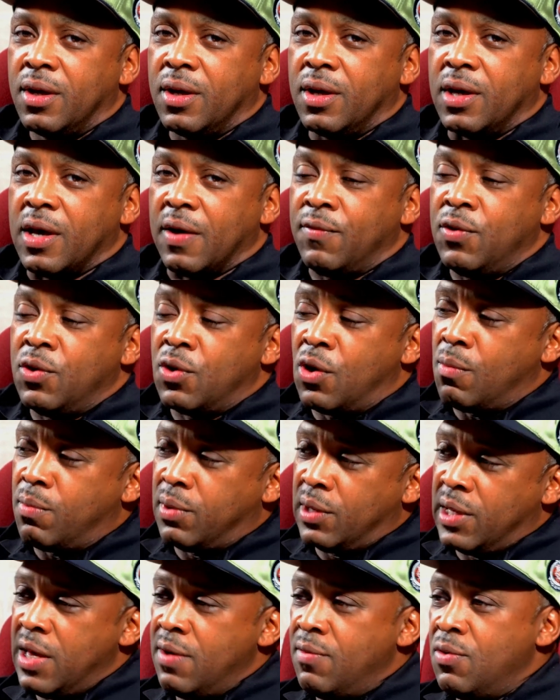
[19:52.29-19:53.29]
if you don't
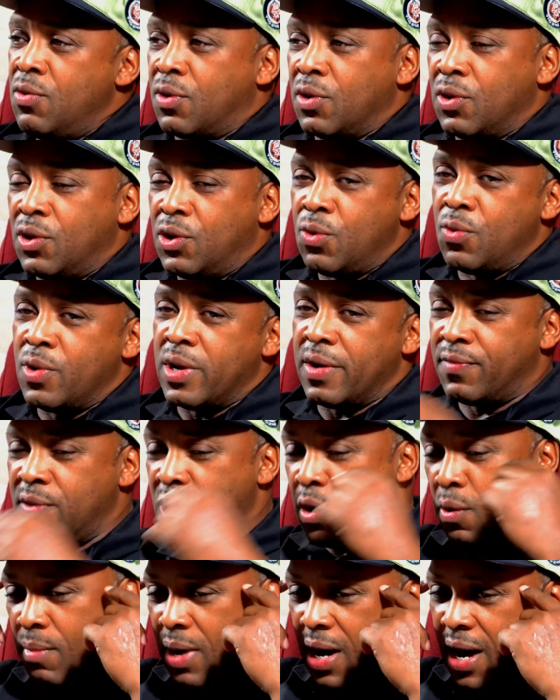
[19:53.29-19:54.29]
believe you can do it. If
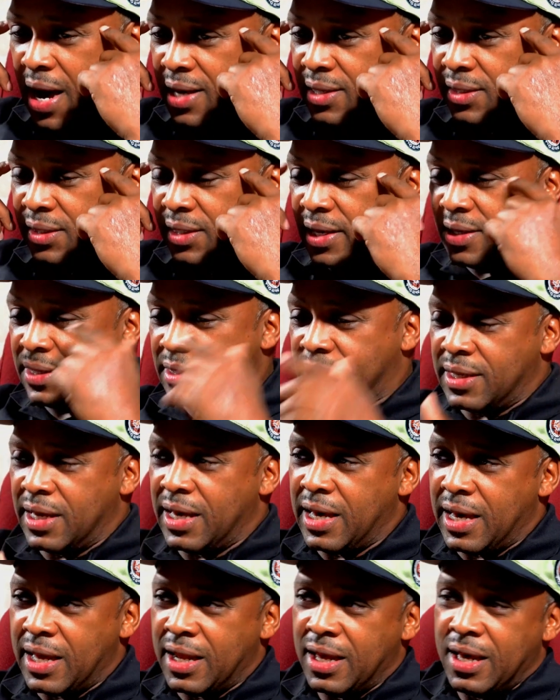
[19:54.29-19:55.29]
your mindset is
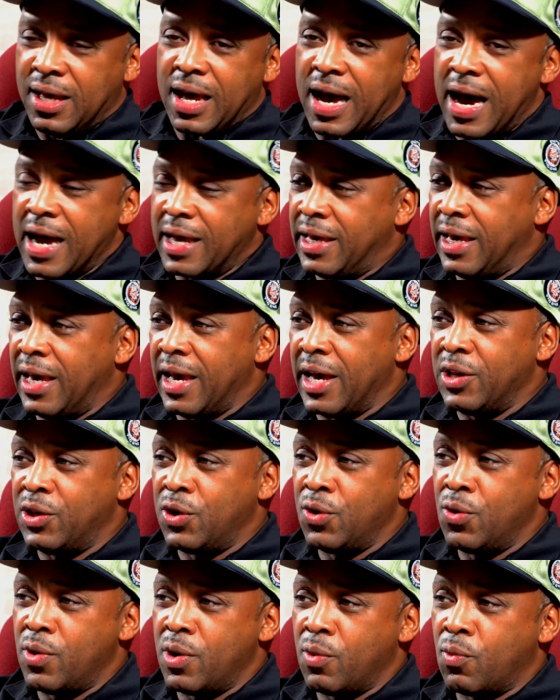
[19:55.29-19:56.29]
saying, I can't
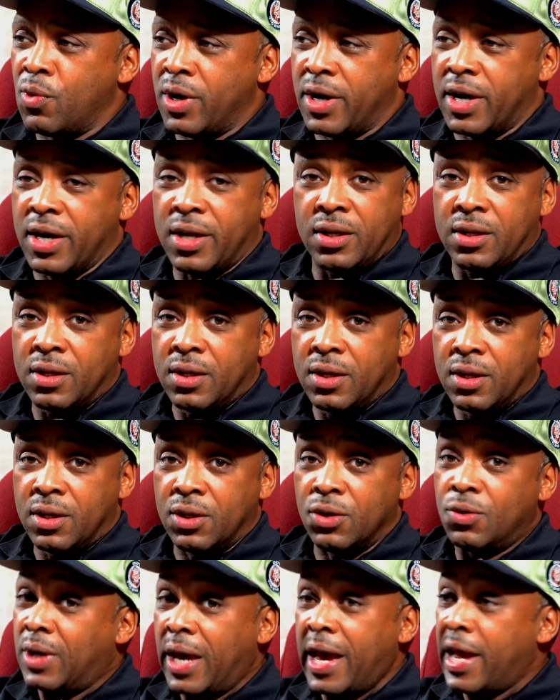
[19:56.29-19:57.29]
do it, what?
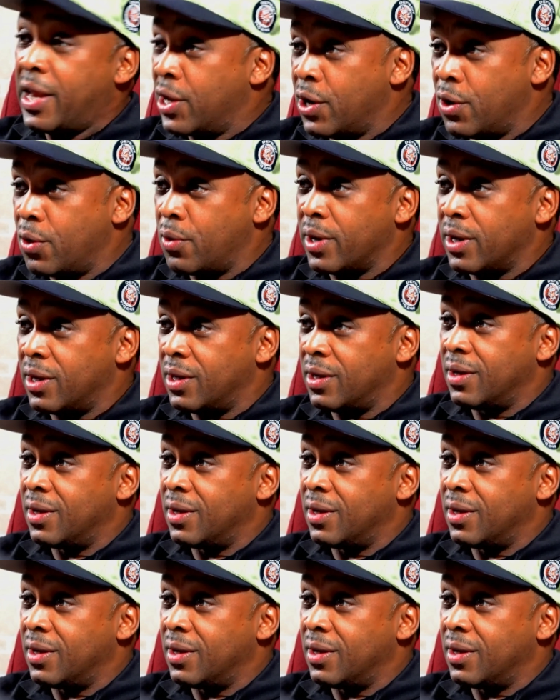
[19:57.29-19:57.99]
You can't do it.